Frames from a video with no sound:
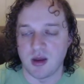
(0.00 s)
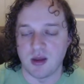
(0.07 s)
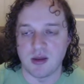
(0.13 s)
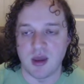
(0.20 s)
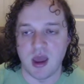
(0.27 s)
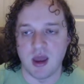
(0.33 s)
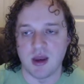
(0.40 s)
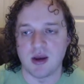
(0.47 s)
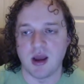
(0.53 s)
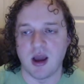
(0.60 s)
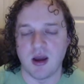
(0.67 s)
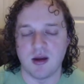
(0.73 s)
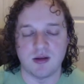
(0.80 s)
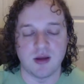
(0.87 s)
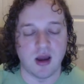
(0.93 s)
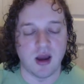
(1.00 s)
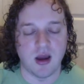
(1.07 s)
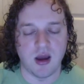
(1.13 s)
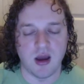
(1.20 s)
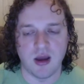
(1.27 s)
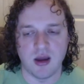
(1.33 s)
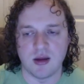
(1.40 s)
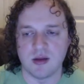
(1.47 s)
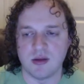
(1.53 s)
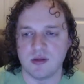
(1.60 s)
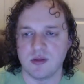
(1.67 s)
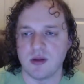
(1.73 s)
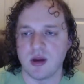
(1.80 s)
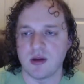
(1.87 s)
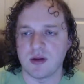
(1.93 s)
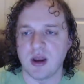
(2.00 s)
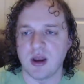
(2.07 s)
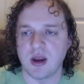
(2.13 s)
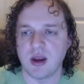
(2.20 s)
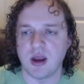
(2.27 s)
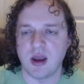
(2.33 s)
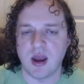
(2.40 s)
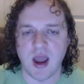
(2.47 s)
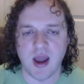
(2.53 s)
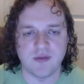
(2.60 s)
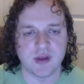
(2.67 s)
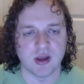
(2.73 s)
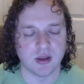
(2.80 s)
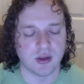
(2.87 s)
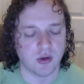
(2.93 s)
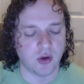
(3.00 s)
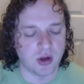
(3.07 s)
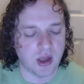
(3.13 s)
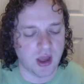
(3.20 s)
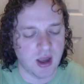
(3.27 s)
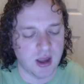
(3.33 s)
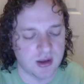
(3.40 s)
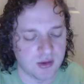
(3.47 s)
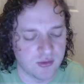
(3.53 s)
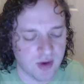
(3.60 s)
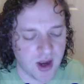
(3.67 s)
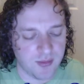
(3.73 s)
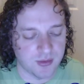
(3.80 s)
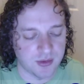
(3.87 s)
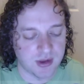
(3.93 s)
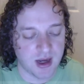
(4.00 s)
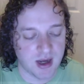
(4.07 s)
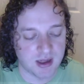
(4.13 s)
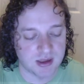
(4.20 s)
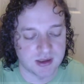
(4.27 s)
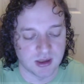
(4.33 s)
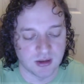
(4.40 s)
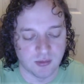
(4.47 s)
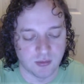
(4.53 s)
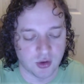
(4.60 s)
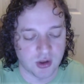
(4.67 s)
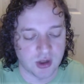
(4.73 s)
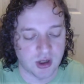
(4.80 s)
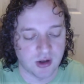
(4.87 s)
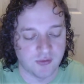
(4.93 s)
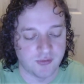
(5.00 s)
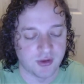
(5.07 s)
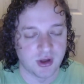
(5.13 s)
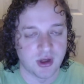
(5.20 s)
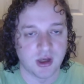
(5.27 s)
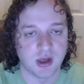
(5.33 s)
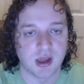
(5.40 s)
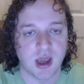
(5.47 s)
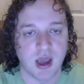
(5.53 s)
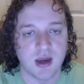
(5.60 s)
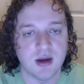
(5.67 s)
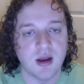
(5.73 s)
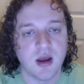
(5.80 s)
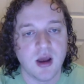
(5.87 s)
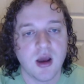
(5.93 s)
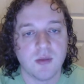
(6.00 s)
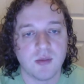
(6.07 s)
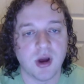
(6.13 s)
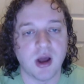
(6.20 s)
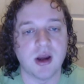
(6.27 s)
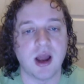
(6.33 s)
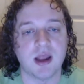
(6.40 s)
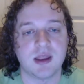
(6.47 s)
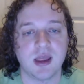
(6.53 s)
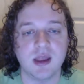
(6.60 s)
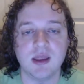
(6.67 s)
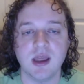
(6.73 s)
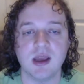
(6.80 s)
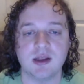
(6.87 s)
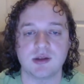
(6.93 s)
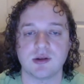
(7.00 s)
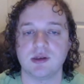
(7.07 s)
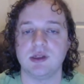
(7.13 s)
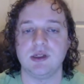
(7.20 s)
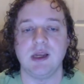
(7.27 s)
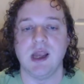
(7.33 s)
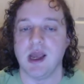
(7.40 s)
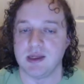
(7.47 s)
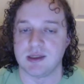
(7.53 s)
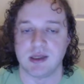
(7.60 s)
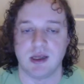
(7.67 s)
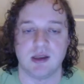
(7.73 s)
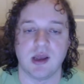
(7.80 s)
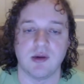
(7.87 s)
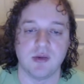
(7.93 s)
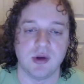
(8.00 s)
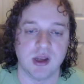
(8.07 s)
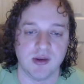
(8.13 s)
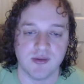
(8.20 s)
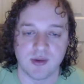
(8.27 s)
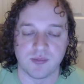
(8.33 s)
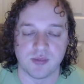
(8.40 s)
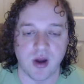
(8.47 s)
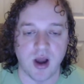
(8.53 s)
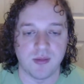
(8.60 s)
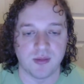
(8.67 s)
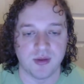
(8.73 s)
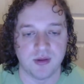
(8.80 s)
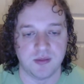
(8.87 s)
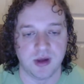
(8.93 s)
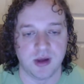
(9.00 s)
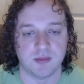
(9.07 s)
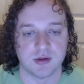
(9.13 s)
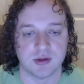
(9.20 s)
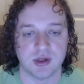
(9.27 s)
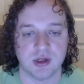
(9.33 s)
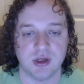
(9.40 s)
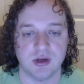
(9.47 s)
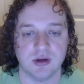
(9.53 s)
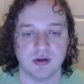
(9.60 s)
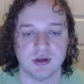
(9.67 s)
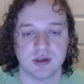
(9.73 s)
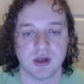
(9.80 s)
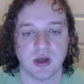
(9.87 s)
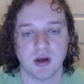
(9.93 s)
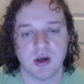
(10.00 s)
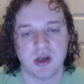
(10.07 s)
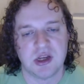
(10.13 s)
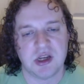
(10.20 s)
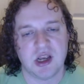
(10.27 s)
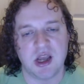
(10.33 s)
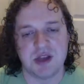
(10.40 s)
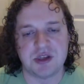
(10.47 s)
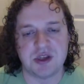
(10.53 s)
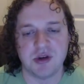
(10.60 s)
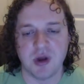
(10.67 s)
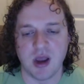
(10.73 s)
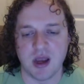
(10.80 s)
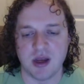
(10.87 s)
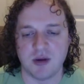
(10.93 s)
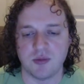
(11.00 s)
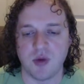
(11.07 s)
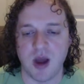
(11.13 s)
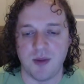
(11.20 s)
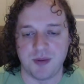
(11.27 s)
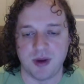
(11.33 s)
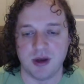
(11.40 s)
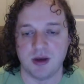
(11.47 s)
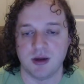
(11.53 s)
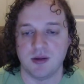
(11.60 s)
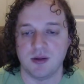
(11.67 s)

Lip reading: And I'm gonna have to look at the grapple text a little more carefully again, but I think the answer is yes, and they would even probably be able to use a 2-handed weapon